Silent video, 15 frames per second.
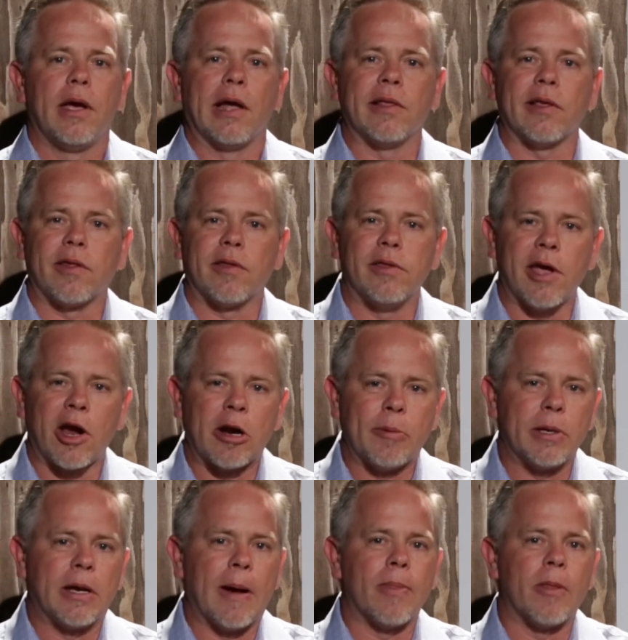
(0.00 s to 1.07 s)
And let's dare to
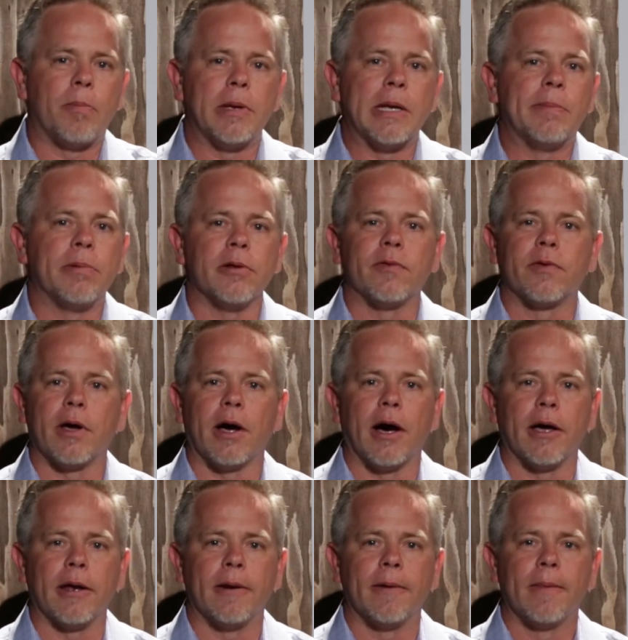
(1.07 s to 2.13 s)
become the people of
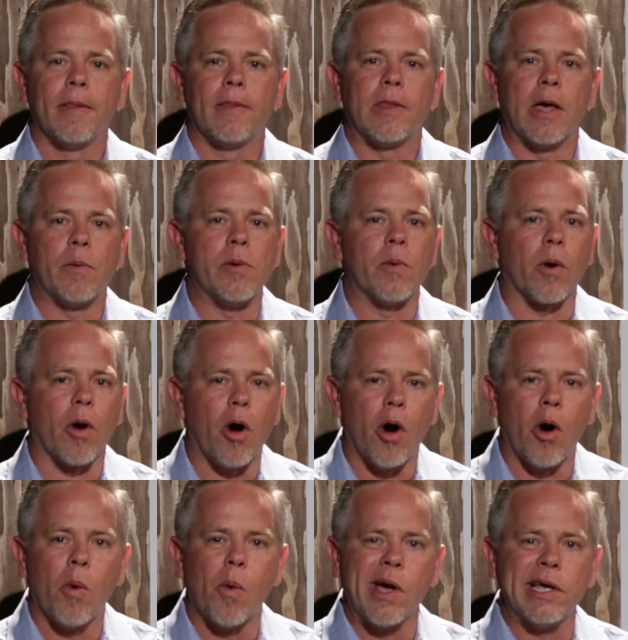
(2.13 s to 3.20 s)
God that we were
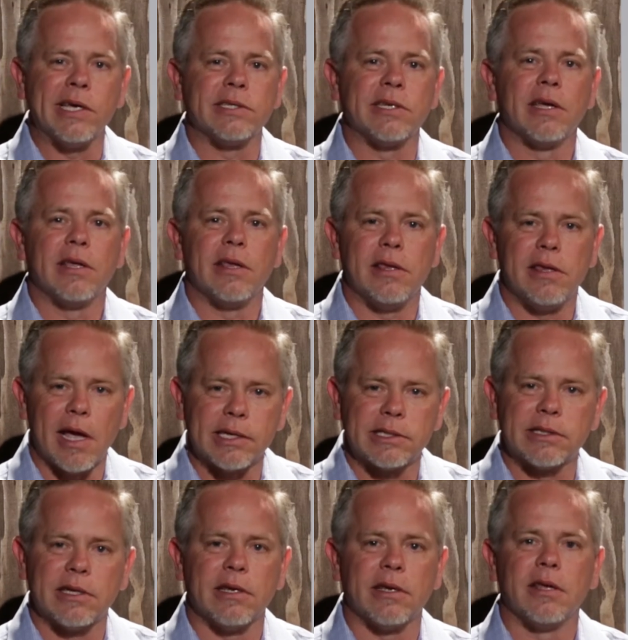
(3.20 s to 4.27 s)
always
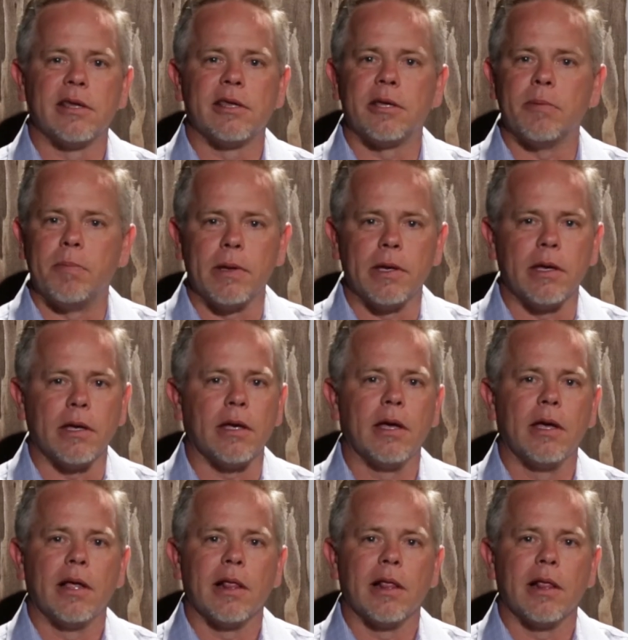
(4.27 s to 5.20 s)
destined to be.